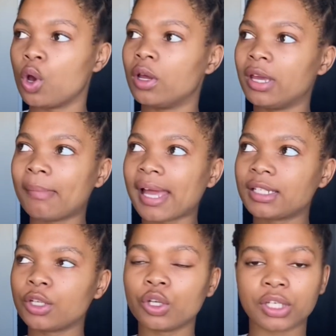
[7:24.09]

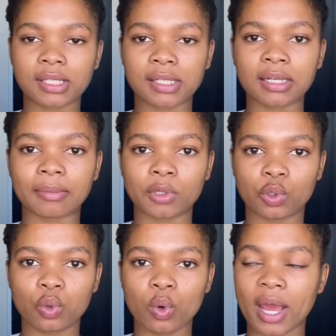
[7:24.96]
Imagine you just did number
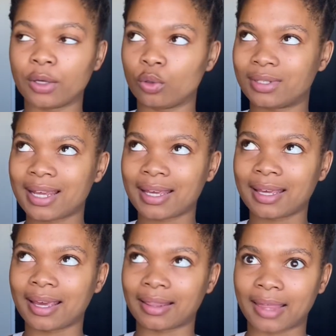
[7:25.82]
2 and you're
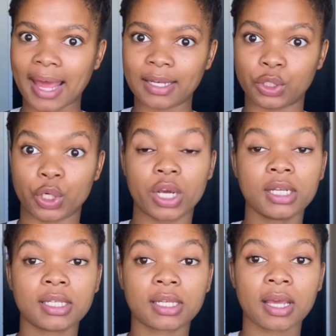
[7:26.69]
taking that
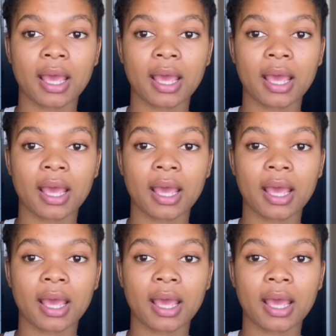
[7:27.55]
dirt